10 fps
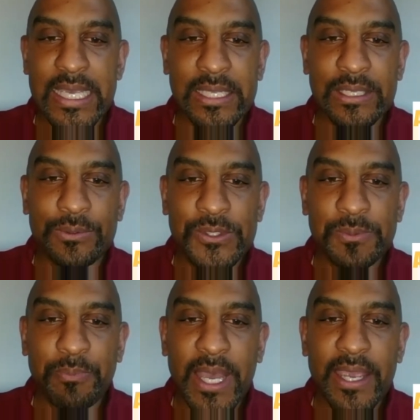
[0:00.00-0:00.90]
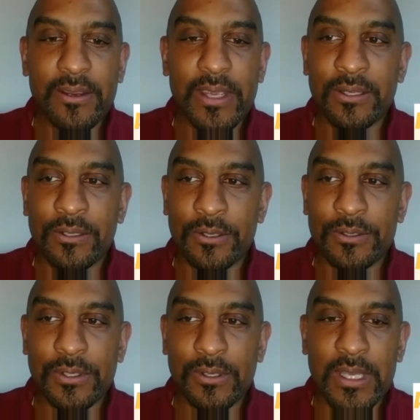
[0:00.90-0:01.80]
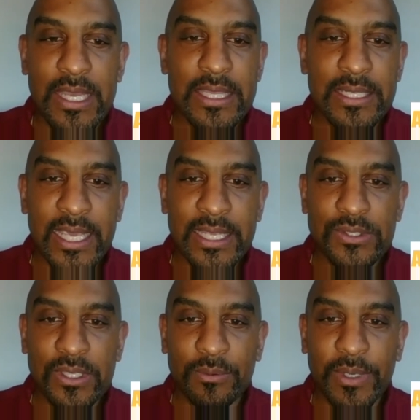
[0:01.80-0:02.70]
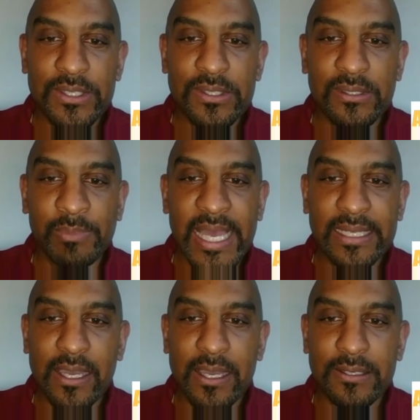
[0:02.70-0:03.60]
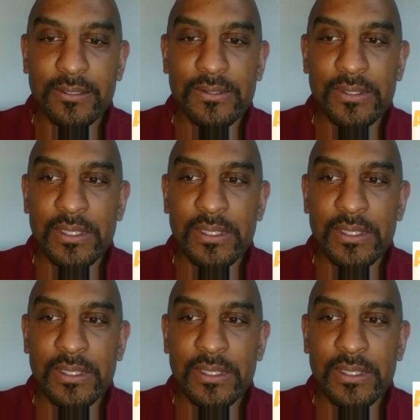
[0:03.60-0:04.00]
and to inspire and nurture the next generation of Black doctors.